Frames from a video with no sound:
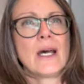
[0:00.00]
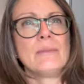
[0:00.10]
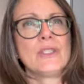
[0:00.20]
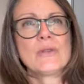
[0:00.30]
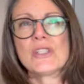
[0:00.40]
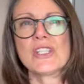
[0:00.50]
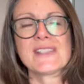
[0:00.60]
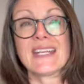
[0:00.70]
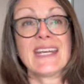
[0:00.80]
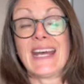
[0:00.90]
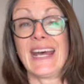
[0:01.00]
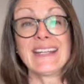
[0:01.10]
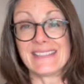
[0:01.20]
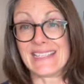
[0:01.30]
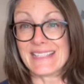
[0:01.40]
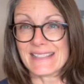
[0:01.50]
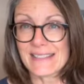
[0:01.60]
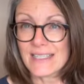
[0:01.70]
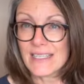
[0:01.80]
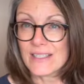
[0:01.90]
you could just add it
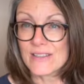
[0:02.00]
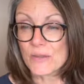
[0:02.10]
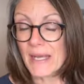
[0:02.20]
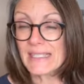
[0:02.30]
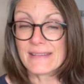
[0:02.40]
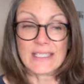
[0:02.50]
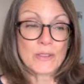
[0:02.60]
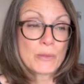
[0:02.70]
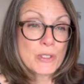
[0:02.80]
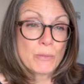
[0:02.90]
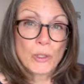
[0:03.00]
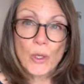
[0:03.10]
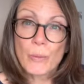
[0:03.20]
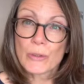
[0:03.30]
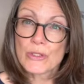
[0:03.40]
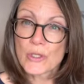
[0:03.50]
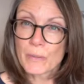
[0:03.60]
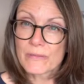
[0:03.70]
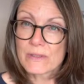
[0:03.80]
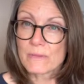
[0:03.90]
to anything. You put a blob on the top
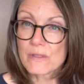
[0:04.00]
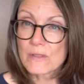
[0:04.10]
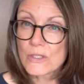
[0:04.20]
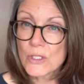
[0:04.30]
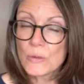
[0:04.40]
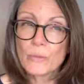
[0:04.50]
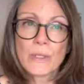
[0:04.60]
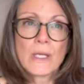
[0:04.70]
of some soup,